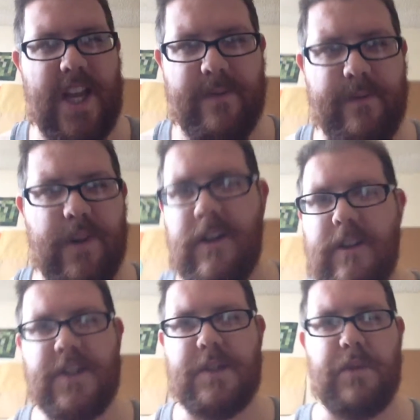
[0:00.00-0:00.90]
came
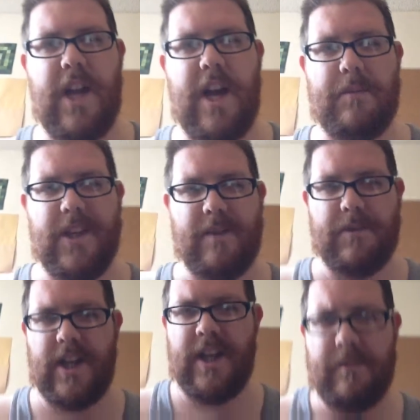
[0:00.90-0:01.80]
first, blah, blah,
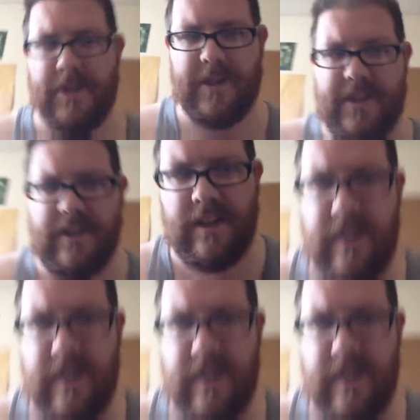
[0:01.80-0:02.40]
blah, but